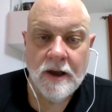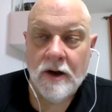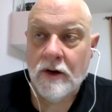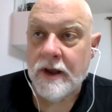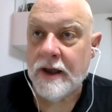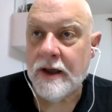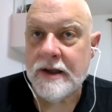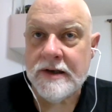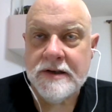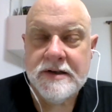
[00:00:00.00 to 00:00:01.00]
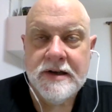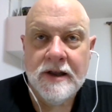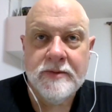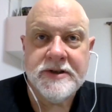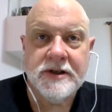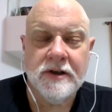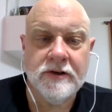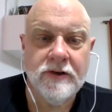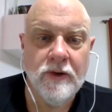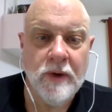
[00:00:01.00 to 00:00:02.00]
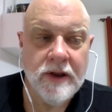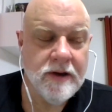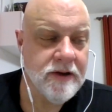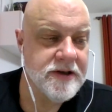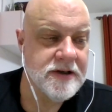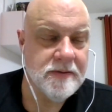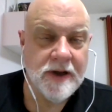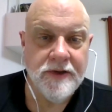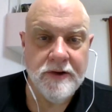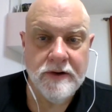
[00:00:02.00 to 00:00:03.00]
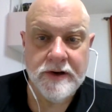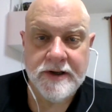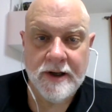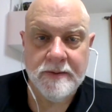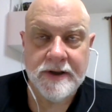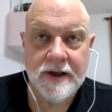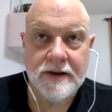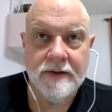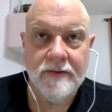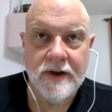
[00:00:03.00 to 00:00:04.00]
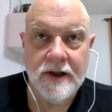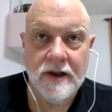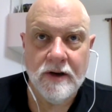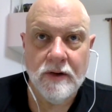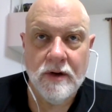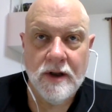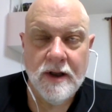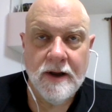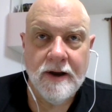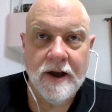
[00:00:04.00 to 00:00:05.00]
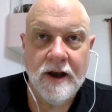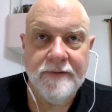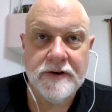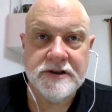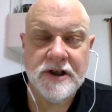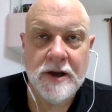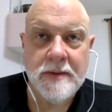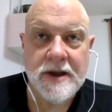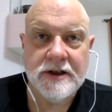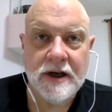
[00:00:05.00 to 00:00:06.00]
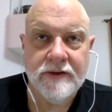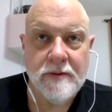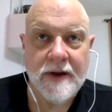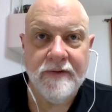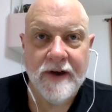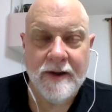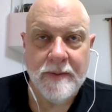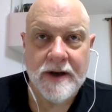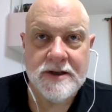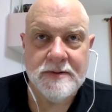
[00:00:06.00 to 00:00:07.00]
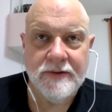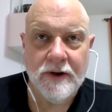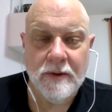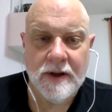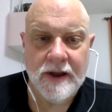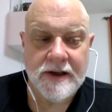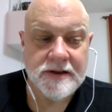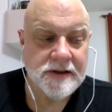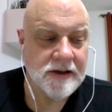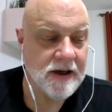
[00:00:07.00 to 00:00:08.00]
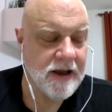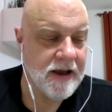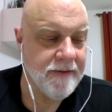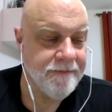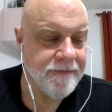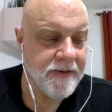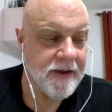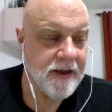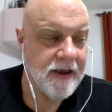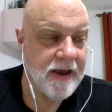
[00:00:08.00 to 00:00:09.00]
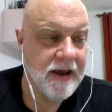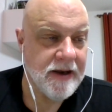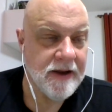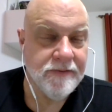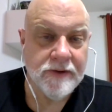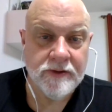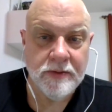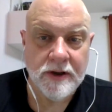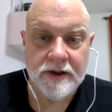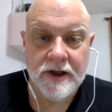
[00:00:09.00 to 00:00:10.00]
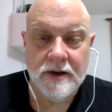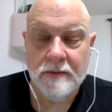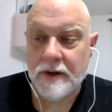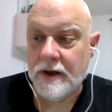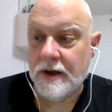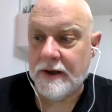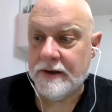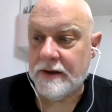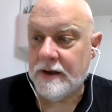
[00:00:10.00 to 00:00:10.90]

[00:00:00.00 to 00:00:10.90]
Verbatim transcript: Okay, I can tell I'm still under the weather. This is my third attempt at the video. Uh, first time I talked for about five minutes before I realized I had headphones plugged in but not